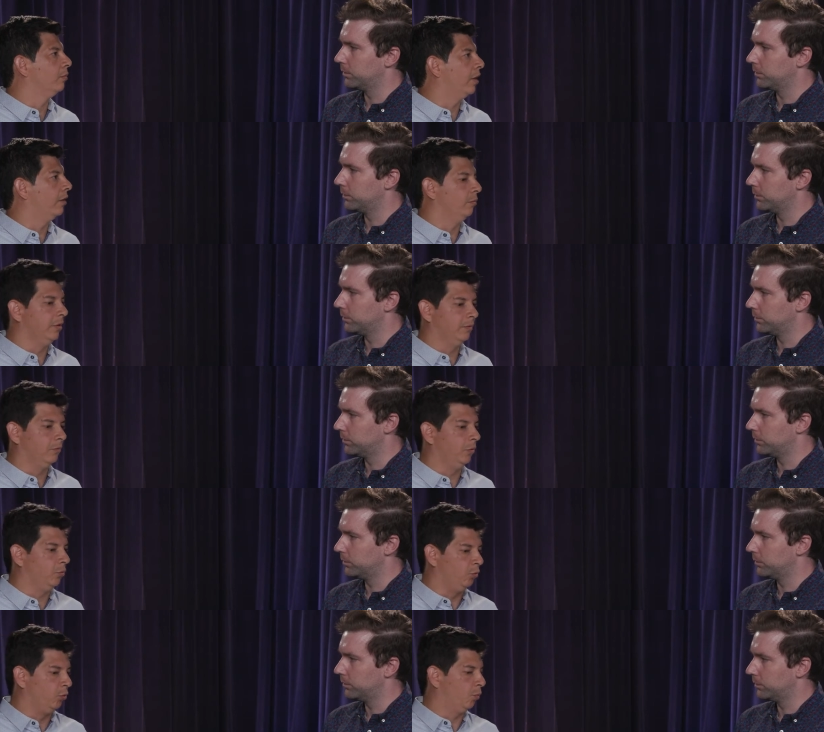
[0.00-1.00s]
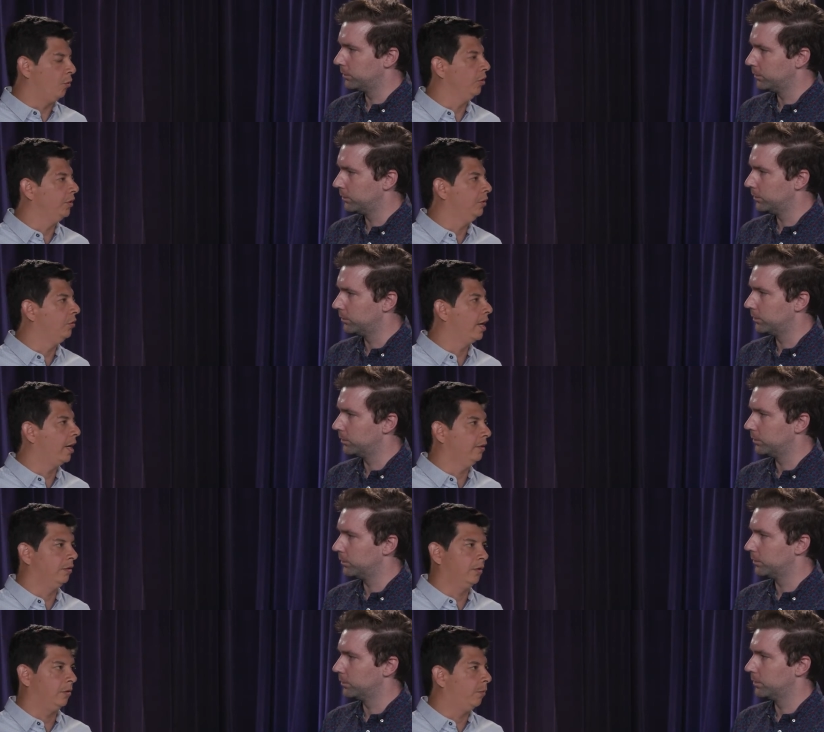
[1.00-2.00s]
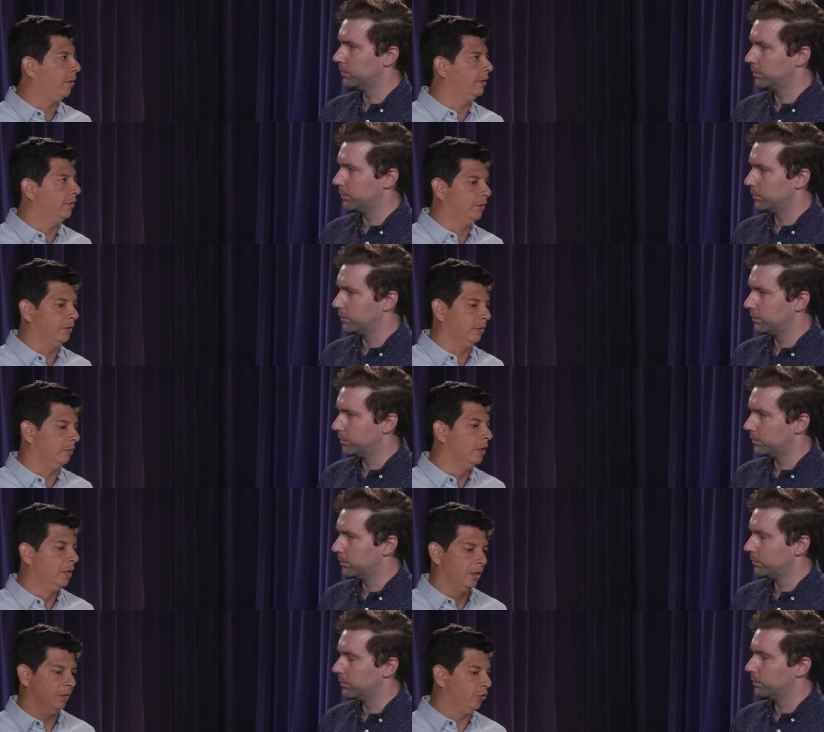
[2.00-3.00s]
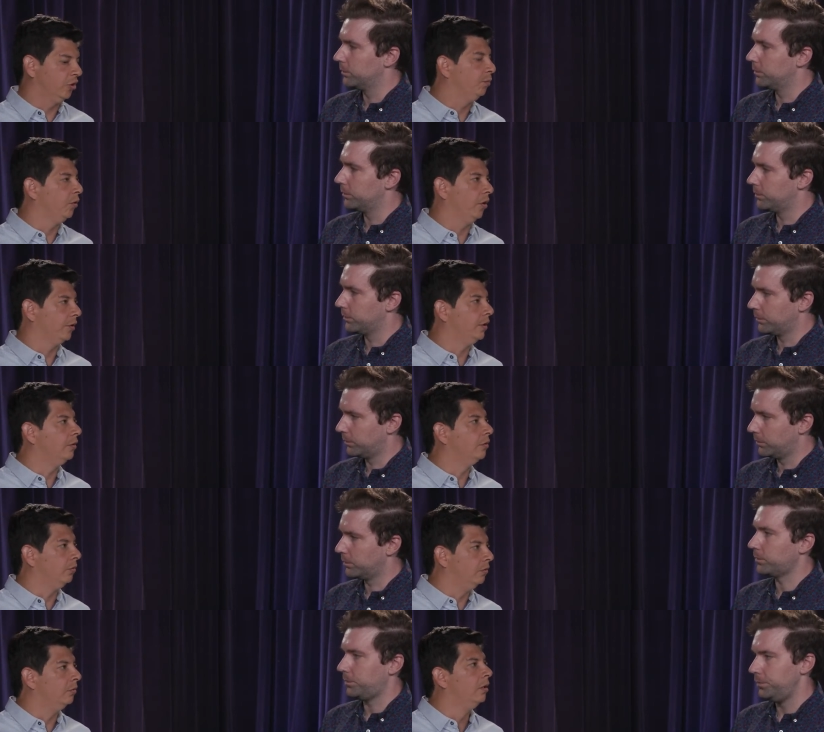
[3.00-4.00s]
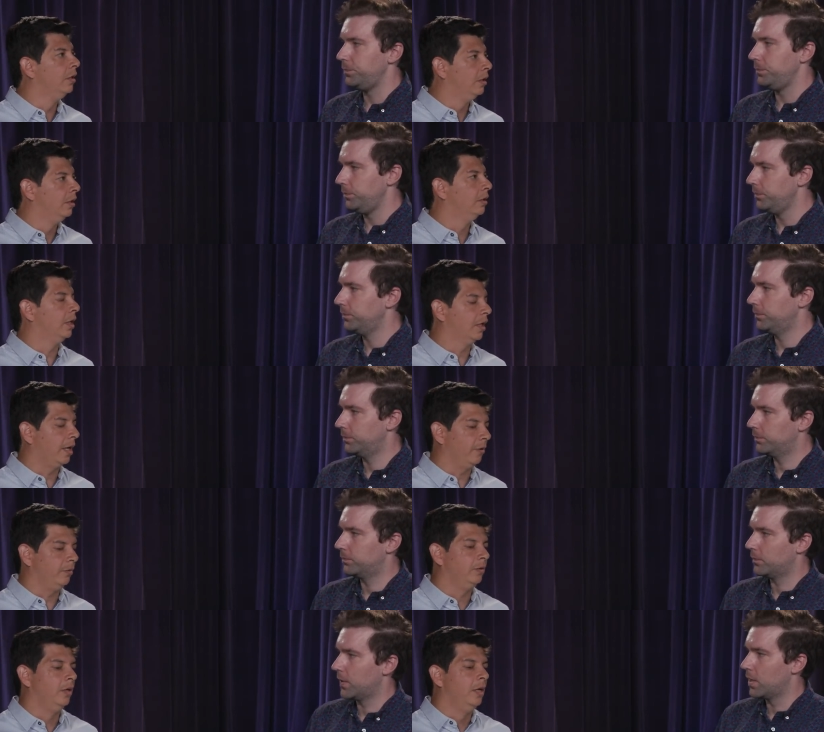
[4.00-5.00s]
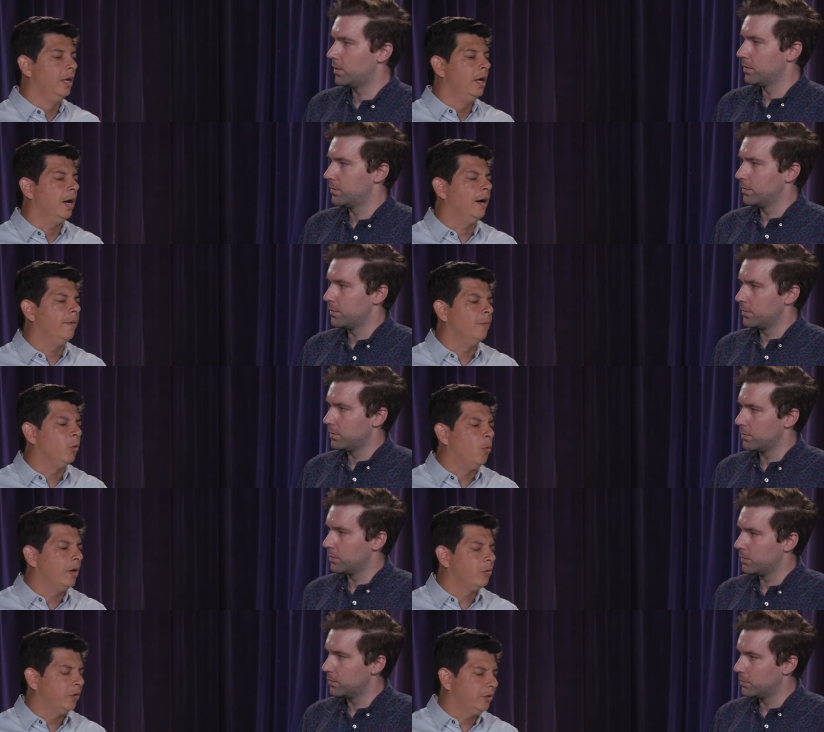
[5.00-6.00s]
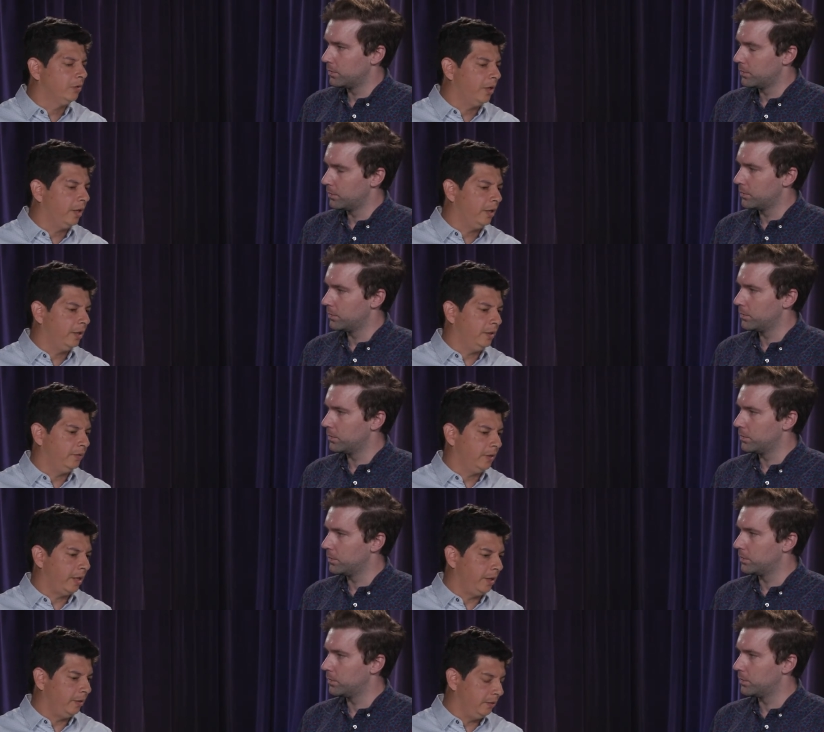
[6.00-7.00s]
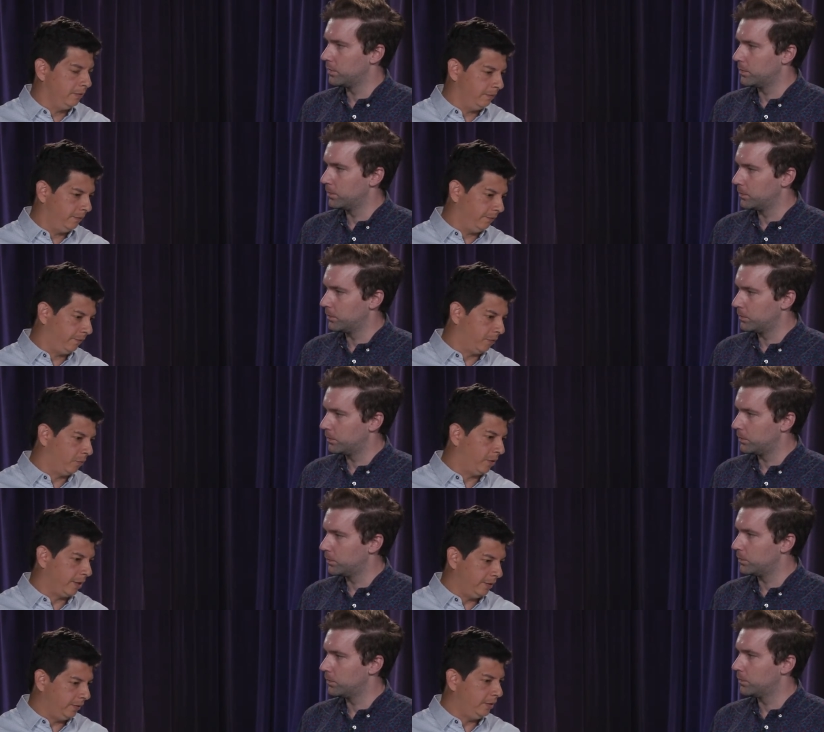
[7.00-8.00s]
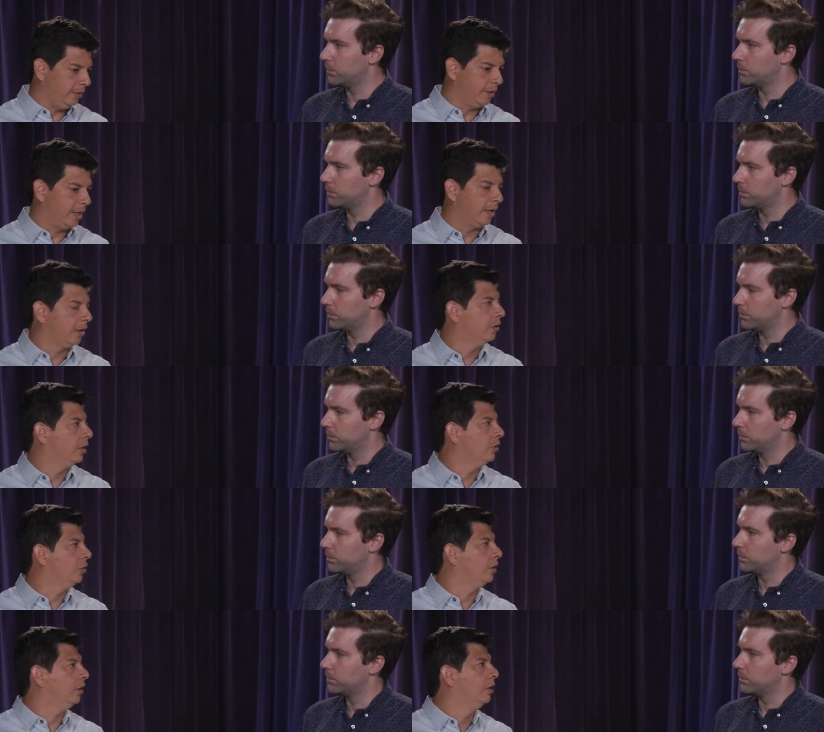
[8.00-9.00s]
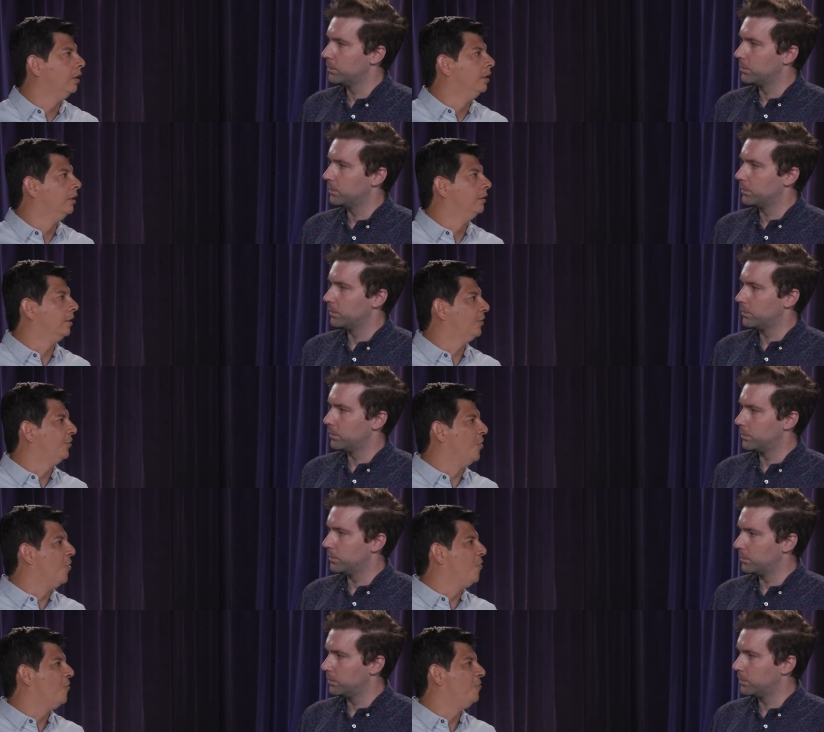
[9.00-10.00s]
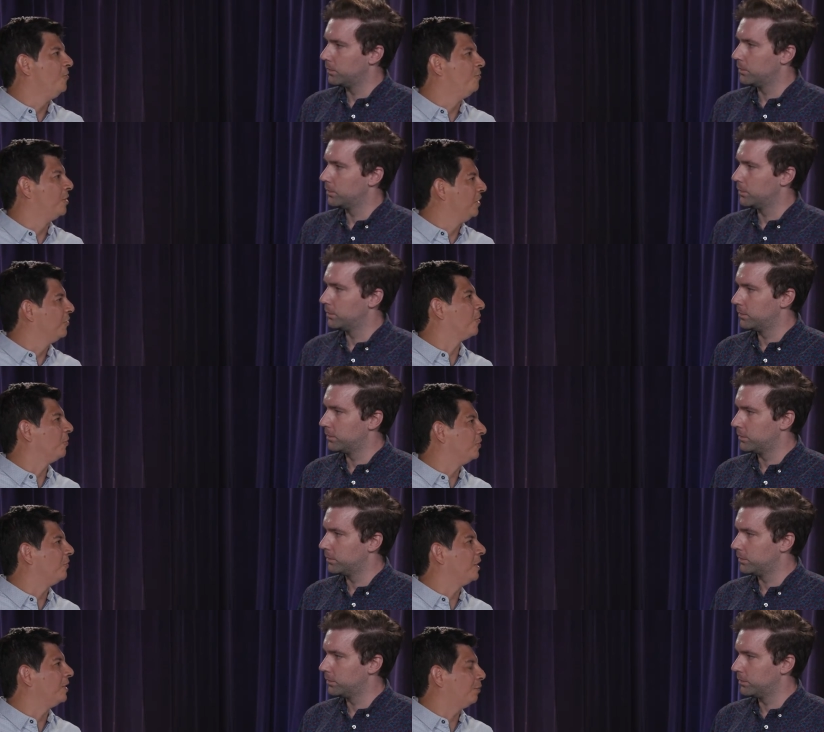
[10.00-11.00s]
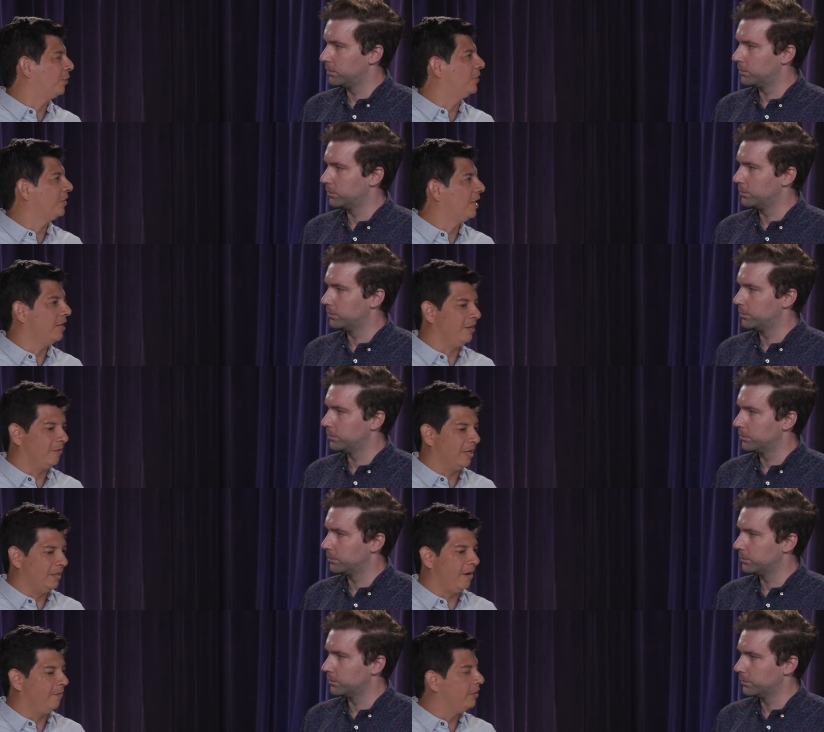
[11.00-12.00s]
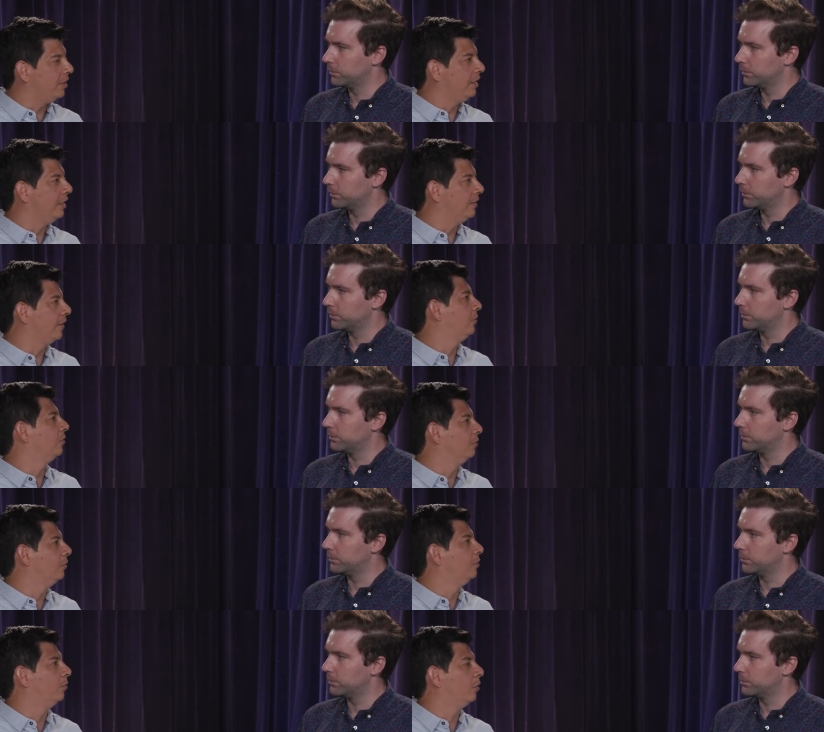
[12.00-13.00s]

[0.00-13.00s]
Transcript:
Speaker 1: environment with policies you had in the third party system. It just plugs into the cloud. Um, one question there is that from what I see in that architecture, there's no bring your own device per se, right? Everything is assumed to